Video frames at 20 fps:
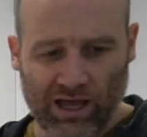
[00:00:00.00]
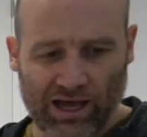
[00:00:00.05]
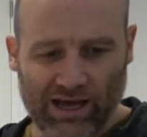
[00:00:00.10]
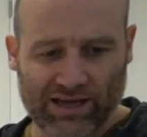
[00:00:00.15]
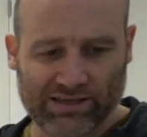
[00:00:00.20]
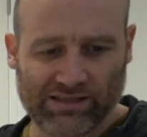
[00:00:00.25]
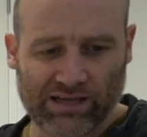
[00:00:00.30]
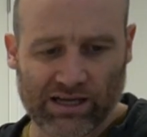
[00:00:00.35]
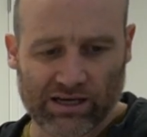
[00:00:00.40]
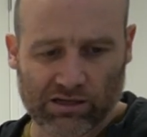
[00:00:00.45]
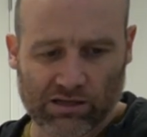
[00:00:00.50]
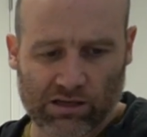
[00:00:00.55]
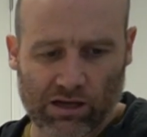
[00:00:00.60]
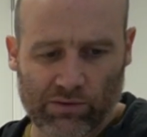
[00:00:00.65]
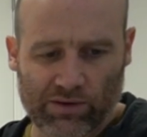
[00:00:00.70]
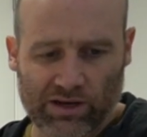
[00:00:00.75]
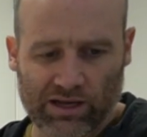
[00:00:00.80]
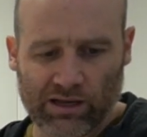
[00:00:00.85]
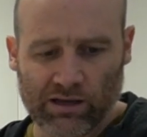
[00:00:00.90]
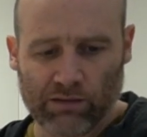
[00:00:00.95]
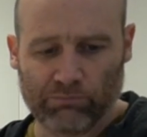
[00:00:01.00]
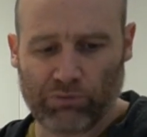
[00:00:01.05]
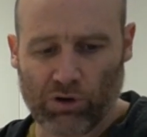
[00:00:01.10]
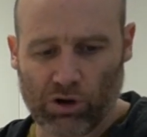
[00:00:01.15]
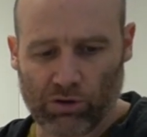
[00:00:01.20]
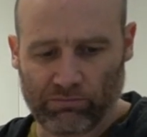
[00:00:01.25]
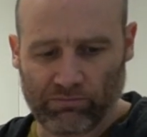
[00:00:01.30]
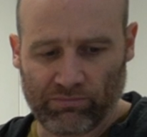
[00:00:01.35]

I start it going, boom,